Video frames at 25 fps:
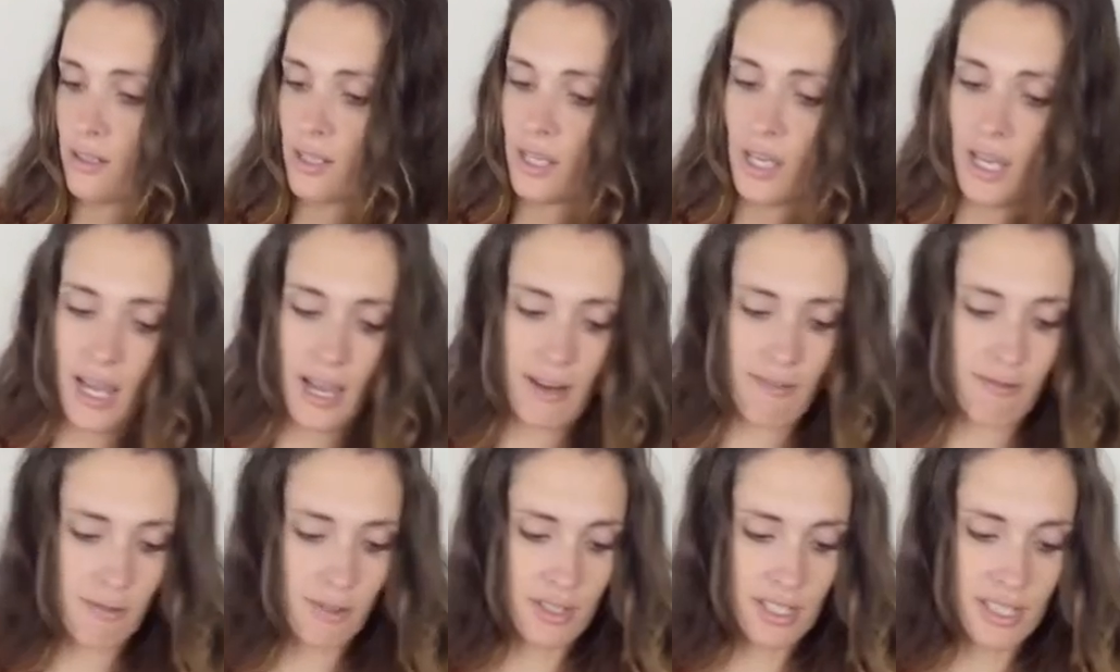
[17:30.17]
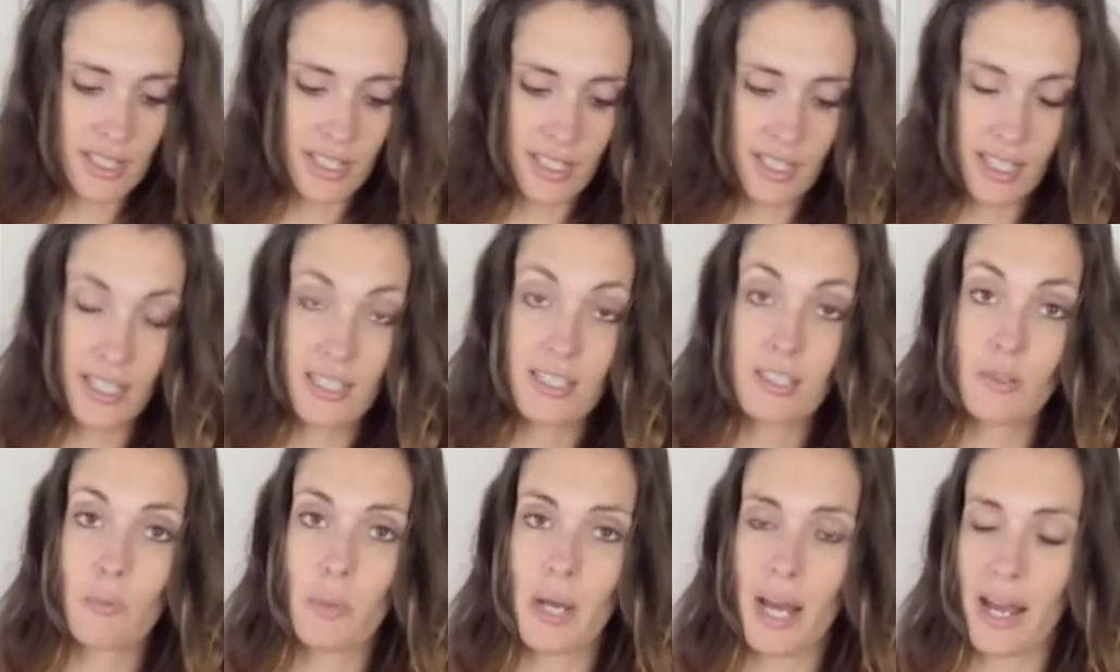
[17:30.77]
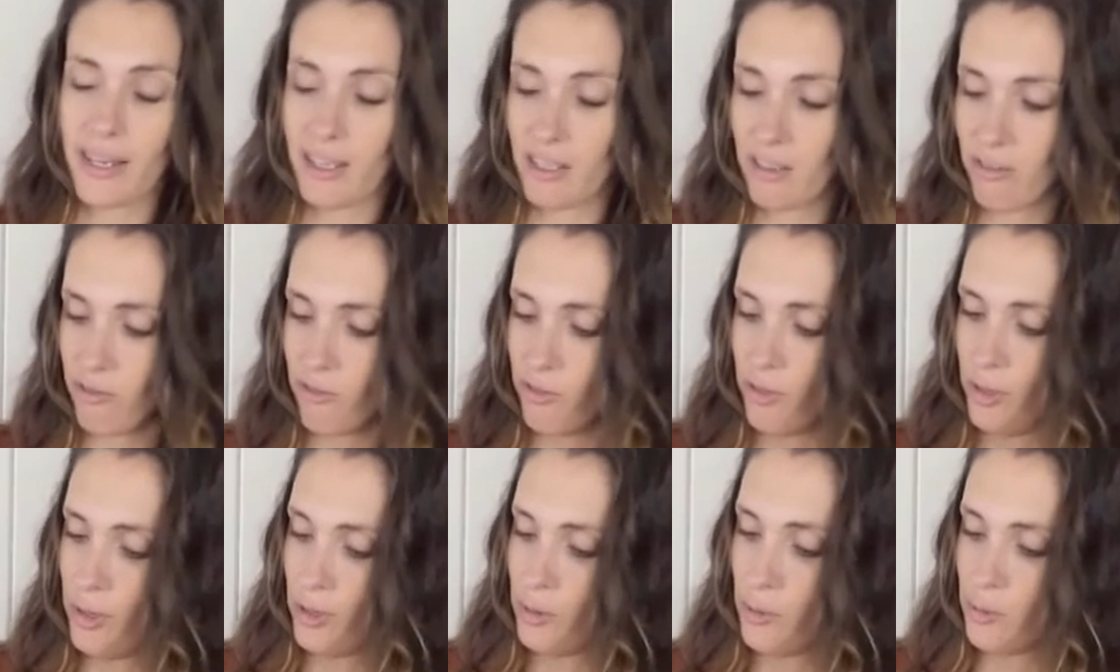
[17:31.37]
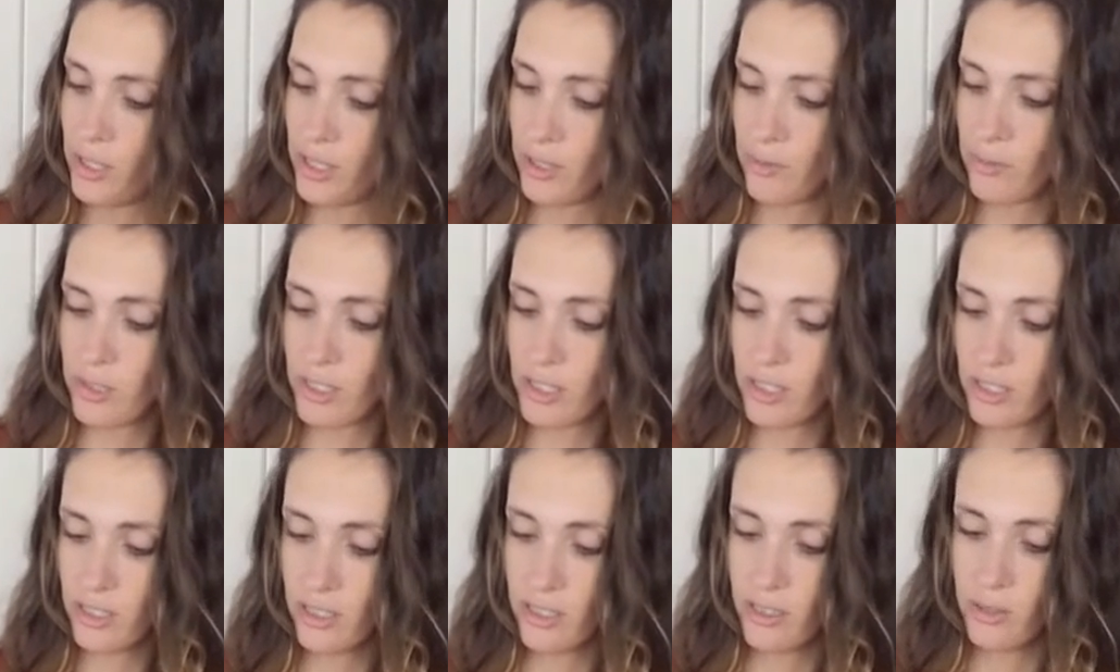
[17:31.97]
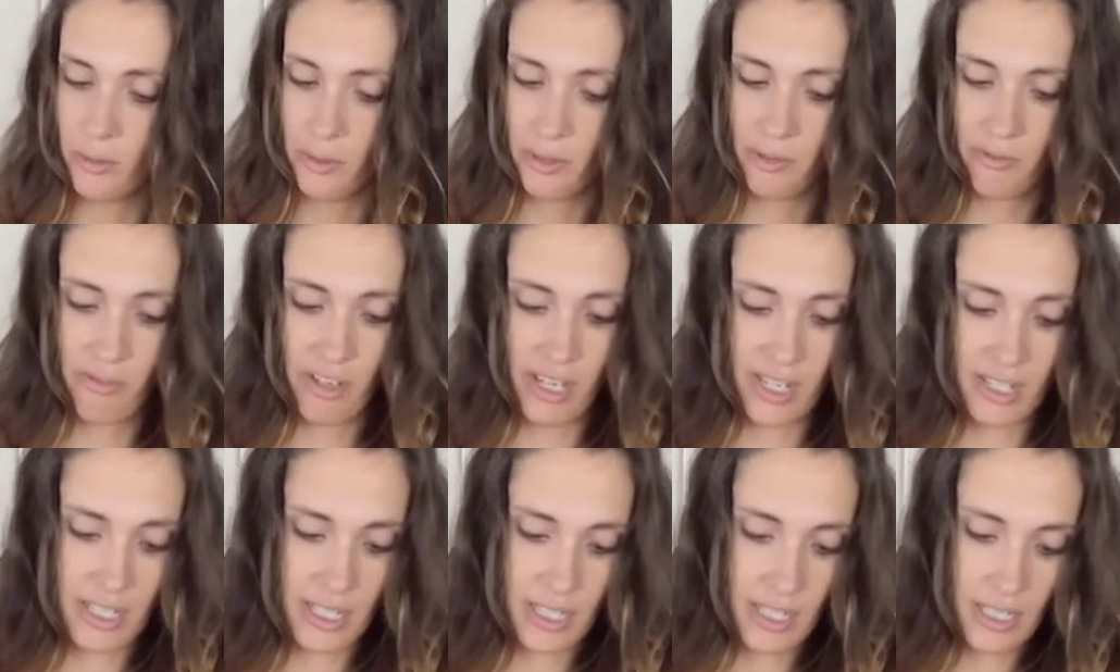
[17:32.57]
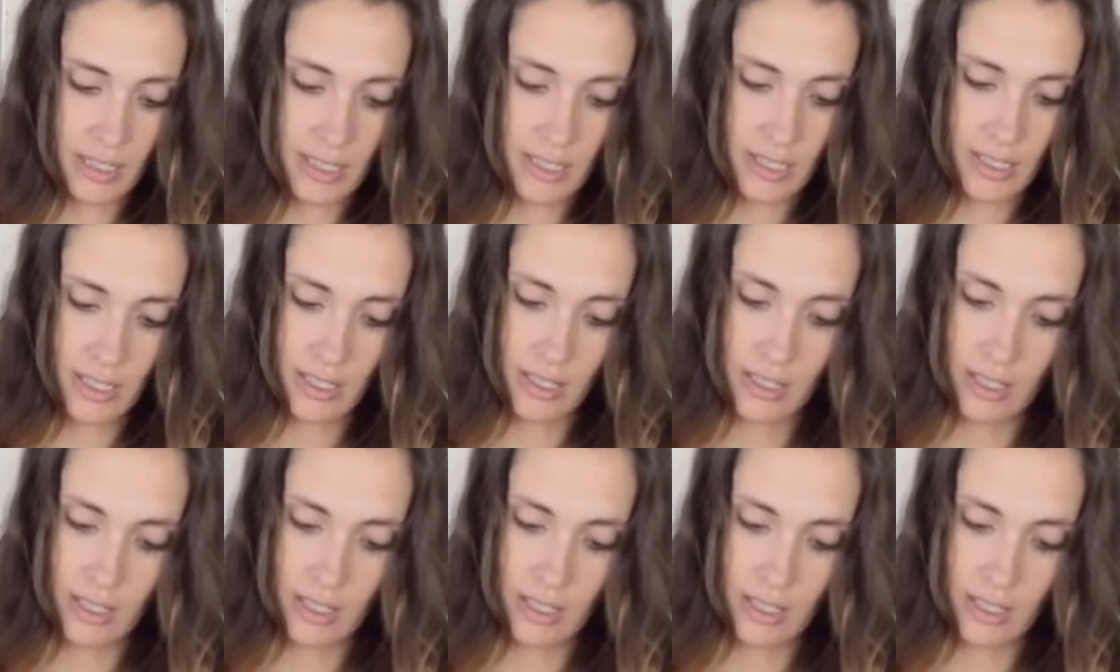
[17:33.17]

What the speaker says: Okay, I really like to pack it full when I'm just doing veggies.